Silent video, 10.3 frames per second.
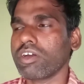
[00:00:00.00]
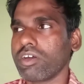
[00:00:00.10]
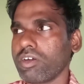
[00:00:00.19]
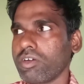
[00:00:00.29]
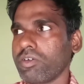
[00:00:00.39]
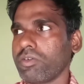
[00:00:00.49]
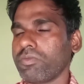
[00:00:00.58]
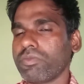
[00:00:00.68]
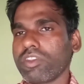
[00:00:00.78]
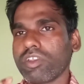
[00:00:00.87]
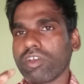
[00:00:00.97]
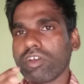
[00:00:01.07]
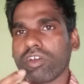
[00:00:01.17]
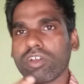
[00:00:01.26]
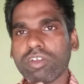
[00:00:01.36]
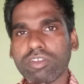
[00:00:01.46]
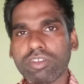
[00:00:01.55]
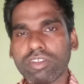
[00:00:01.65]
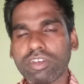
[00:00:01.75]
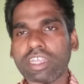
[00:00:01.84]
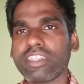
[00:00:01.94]
uh, uh,
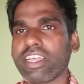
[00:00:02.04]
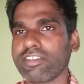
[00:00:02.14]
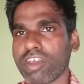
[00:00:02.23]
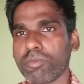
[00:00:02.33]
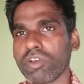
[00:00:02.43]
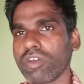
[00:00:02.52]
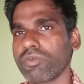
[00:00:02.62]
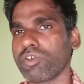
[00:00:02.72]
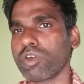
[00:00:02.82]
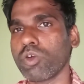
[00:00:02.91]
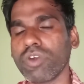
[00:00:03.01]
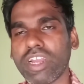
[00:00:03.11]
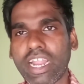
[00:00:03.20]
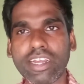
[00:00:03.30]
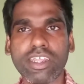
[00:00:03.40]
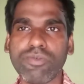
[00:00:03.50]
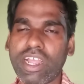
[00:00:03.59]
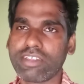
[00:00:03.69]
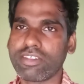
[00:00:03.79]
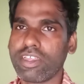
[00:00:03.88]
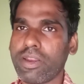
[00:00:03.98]
take the example of a COVID-19
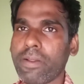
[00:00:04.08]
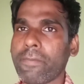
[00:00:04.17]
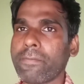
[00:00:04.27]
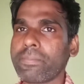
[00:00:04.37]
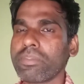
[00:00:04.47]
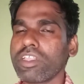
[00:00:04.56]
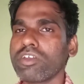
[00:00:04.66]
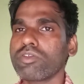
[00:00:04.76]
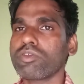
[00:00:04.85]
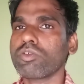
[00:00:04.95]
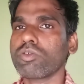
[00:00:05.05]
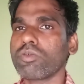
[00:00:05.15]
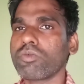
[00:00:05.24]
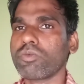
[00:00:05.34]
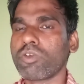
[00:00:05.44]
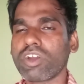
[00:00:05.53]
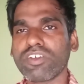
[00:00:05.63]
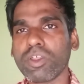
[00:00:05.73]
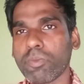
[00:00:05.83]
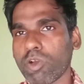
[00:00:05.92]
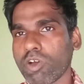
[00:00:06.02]
vaccine. So what are
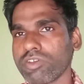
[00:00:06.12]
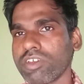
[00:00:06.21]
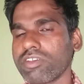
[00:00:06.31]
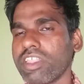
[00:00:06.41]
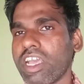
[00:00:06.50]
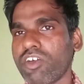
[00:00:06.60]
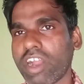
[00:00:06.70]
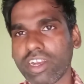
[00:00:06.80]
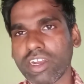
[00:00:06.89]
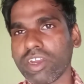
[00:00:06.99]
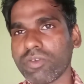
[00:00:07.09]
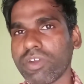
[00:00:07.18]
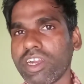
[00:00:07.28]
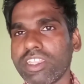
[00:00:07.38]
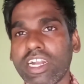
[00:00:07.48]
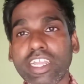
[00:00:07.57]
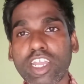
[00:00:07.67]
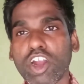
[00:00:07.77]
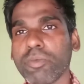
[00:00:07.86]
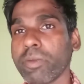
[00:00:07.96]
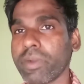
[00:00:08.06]
the process they have identified, that
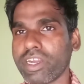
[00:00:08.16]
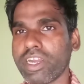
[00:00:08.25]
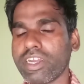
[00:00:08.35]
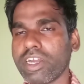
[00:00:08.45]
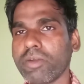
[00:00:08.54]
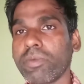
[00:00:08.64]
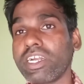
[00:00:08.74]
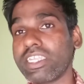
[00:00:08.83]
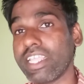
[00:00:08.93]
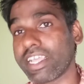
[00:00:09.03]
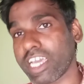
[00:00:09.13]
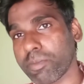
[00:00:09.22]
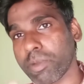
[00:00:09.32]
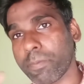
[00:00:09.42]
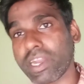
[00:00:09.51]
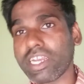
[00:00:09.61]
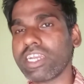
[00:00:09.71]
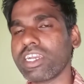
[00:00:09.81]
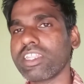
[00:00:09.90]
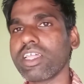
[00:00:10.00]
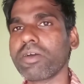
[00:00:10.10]
cannot be patented, but they can be
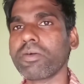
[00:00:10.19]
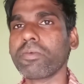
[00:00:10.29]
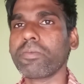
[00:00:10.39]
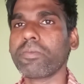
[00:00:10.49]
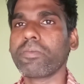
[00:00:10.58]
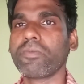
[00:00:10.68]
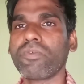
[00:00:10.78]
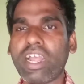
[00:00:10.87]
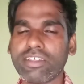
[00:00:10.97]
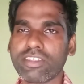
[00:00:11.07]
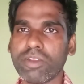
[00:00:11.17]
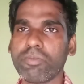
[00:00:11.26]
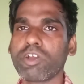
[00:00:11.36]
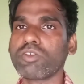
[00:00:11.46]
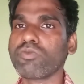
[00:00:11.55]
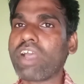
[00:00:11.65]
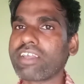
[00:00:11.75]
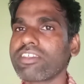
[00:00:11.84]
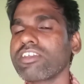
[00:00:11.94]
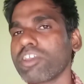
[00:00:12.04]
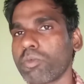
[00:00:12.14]
patented the vaccine, because
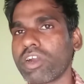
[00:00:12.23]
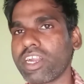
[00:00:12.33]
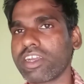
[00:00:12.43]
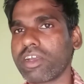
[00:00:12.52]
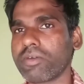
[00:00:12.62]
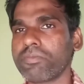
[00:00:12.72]
vaccine is a product.